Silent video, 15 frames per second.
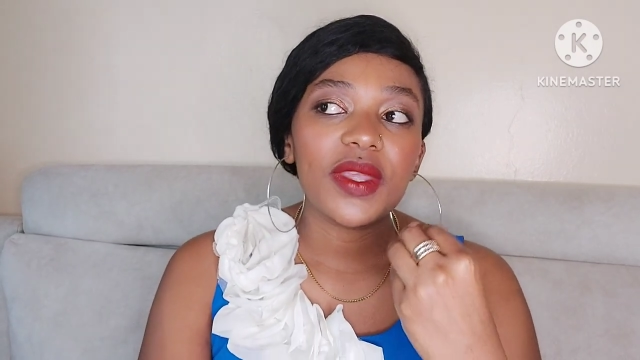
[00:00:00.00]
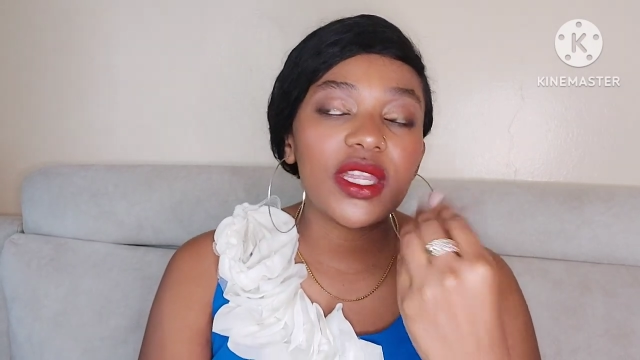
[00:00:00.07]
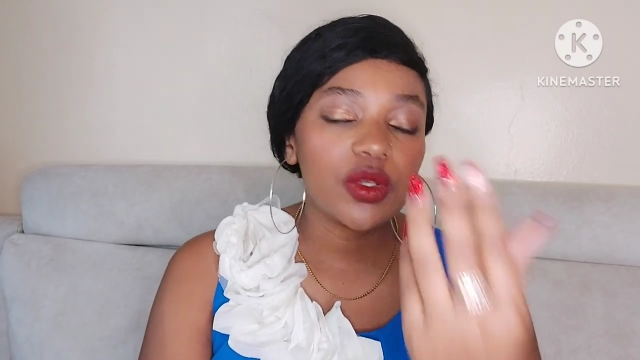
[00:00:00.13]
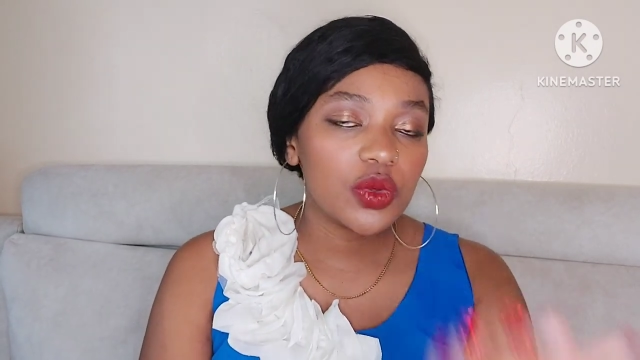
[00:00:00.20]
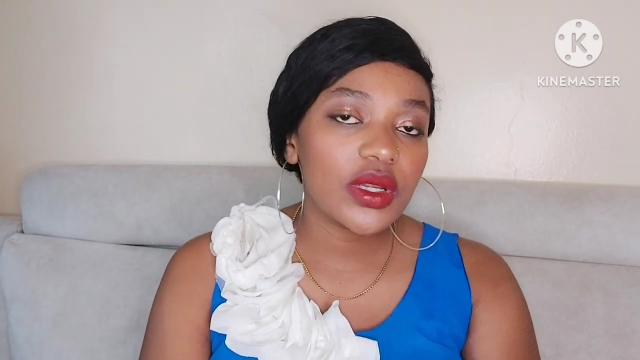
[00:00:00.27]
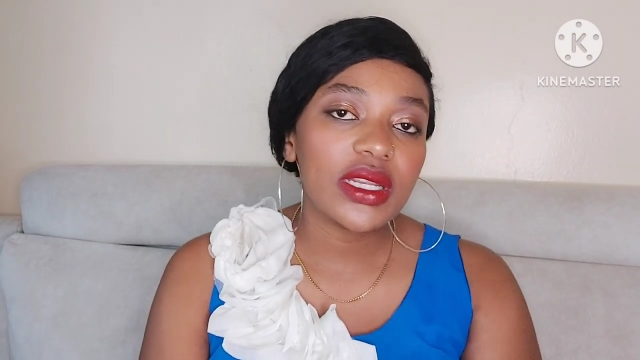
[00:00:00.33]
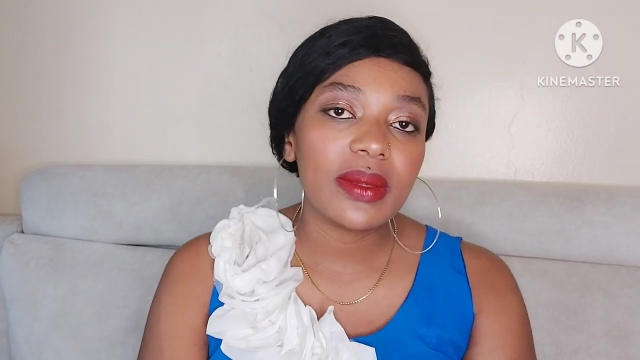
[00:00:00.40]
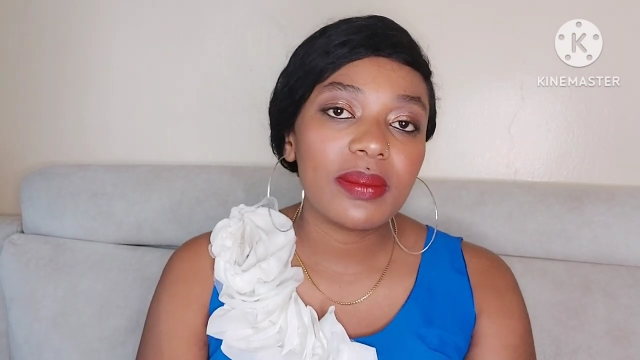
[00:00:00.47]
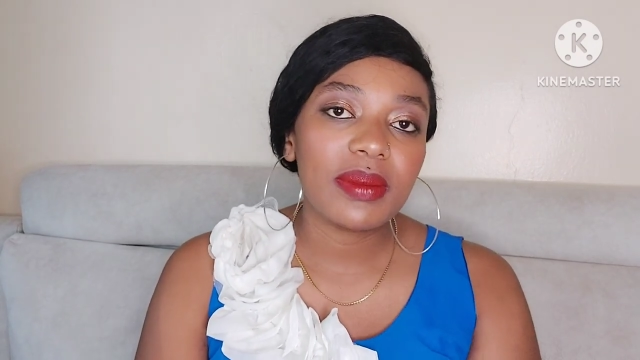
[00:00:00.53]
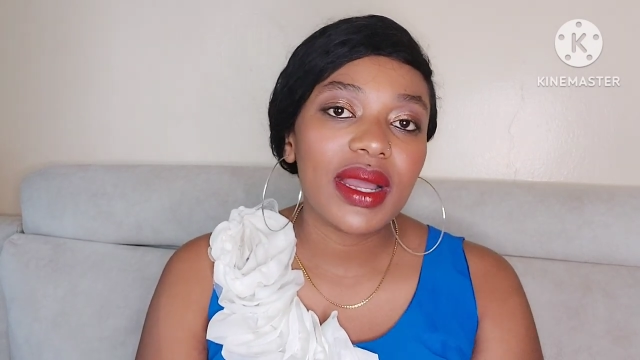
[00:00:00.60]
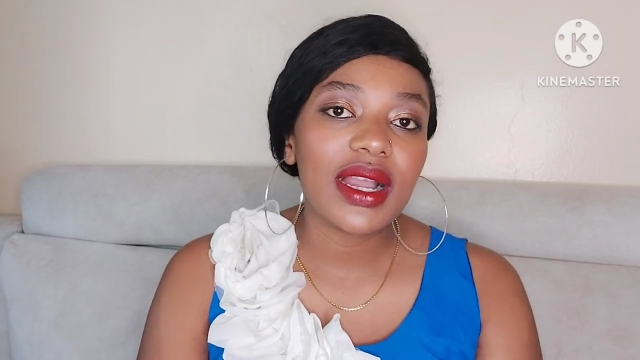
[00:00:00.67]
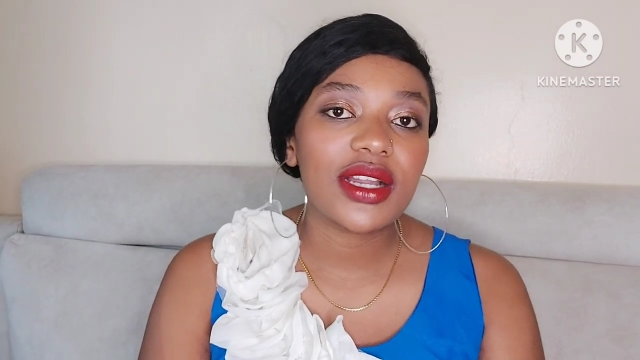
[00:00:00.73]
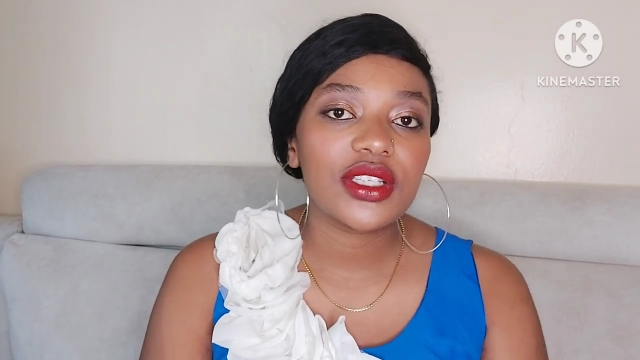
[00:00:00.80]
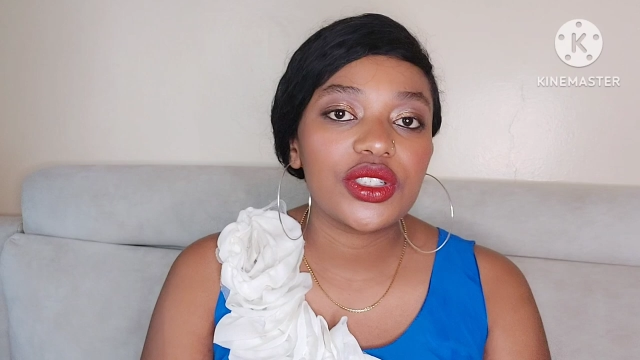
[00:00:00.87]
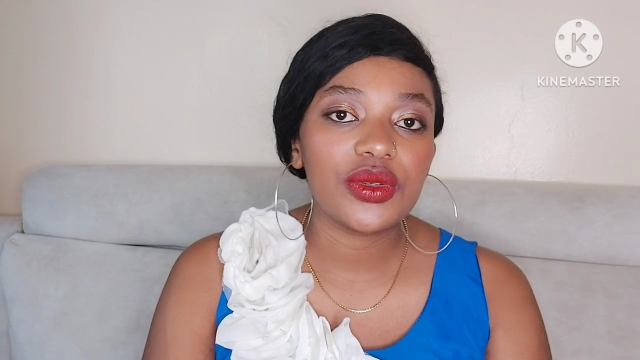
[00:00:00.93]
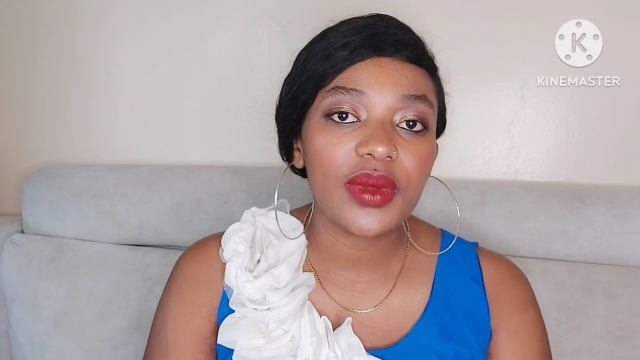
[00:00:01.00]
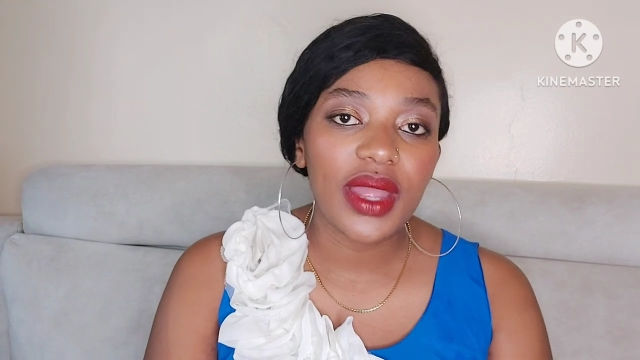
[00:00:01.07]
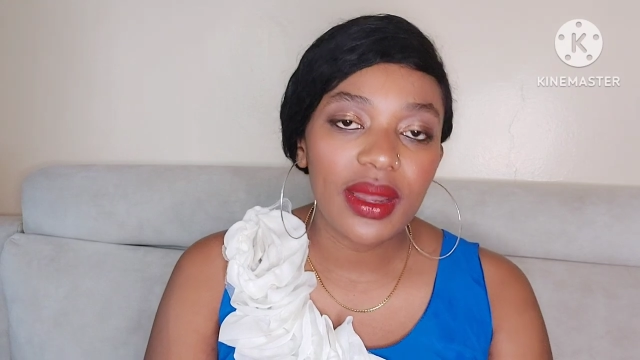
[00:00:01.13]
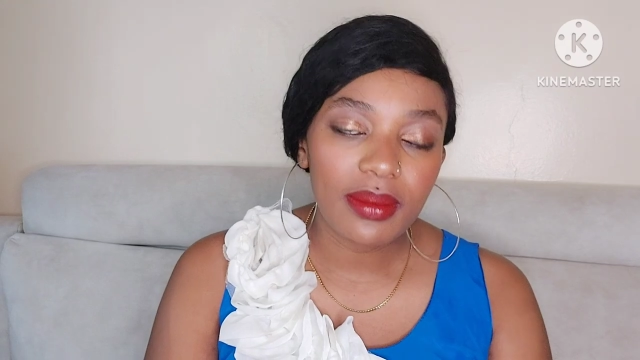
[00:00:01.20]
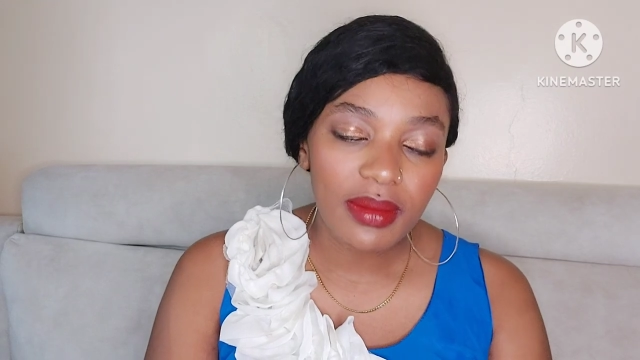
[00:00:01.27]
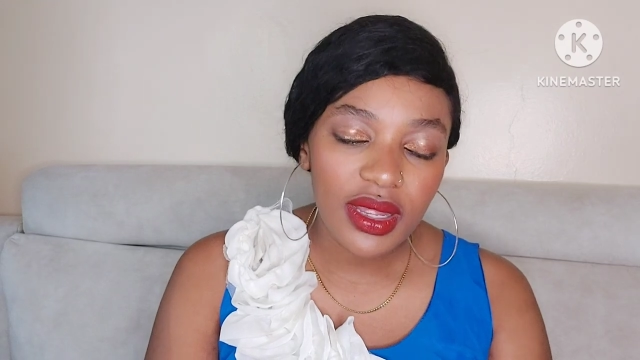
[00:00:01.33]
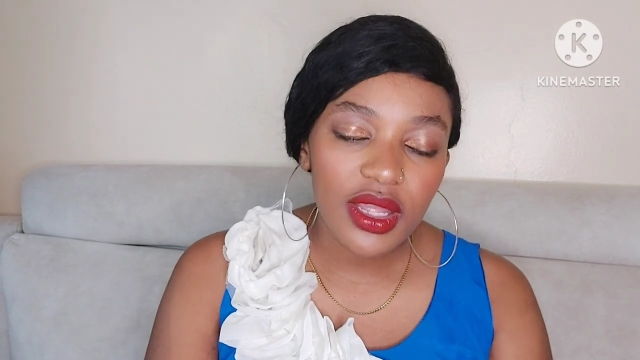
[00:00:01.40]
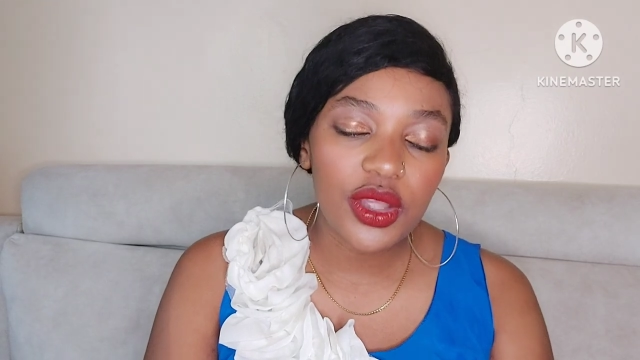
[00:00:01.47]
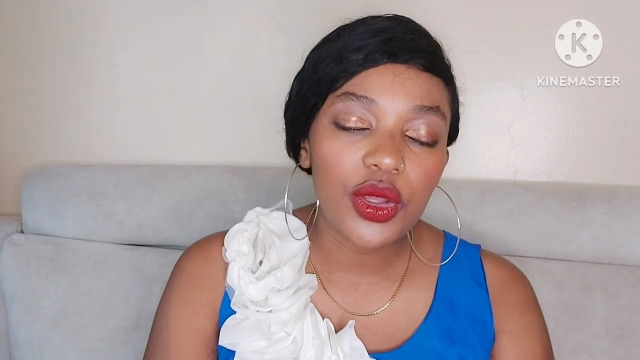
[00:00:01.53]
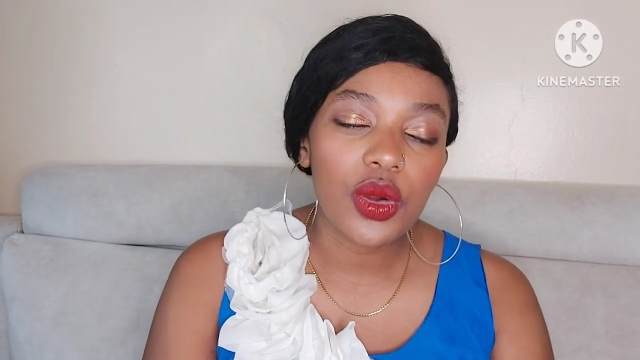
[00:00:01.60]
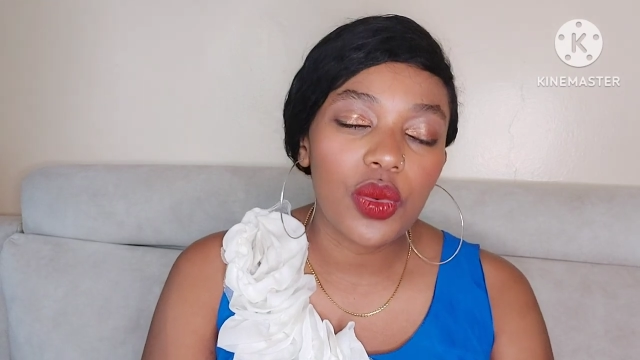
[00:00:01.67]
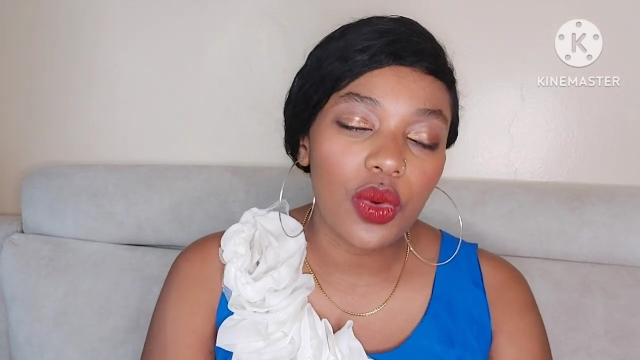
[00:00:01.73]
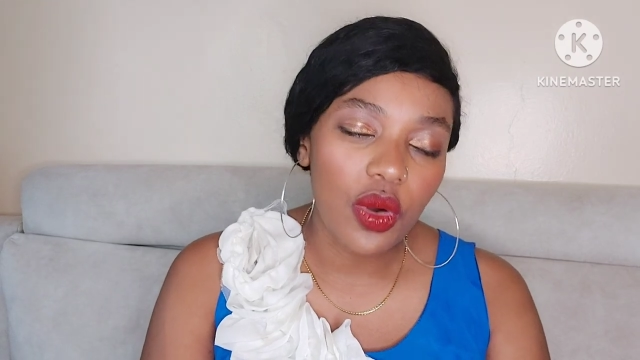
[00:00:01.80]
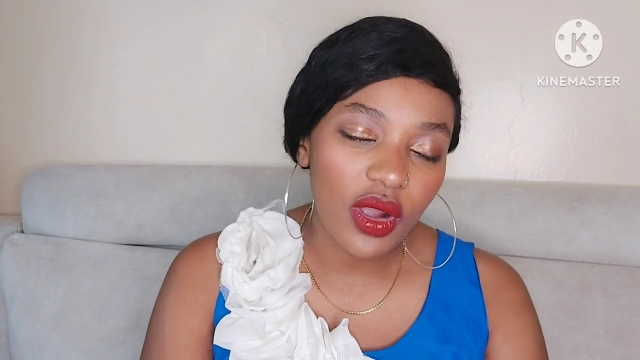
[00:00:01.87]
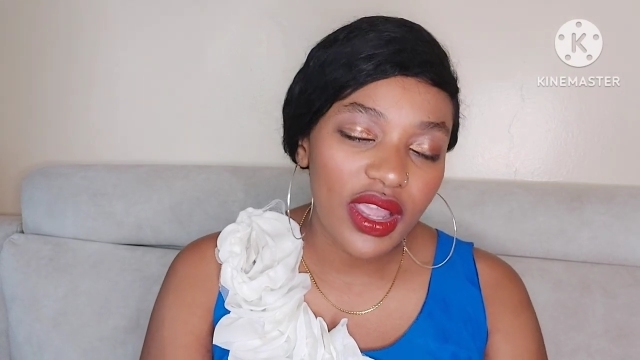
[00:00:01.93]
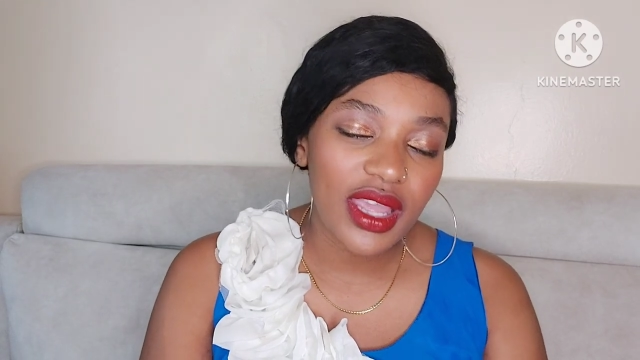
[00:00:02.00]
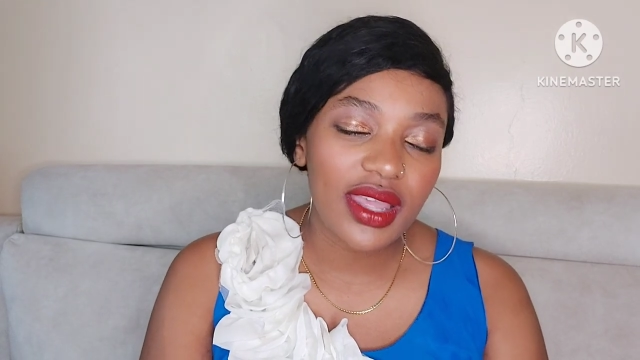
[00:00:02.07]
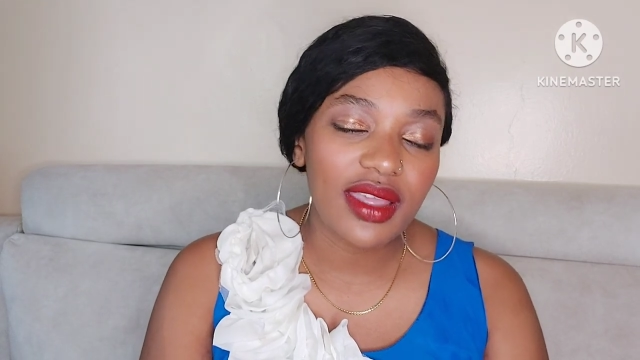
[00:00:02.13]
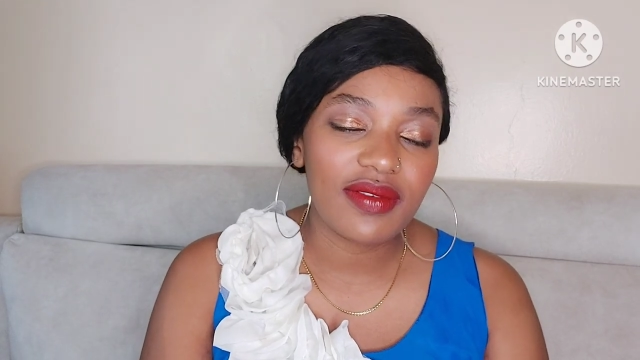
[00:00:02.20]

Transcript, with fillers: it will impact you and make your walk